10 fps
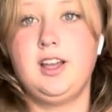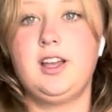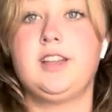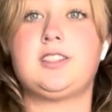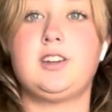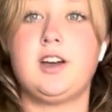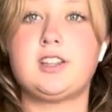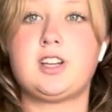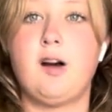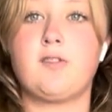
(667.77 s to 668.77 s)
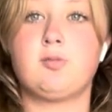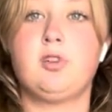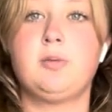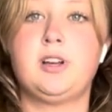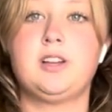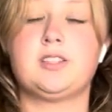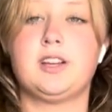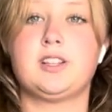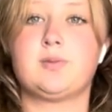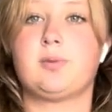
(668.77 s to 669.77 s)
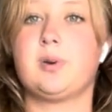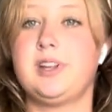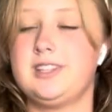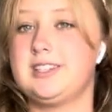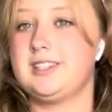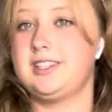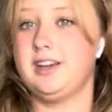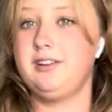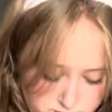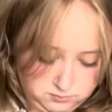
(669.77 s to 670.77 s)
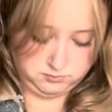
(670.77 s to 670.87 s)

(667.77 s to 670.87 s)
It's not as comfortable because like it's pretty stiff.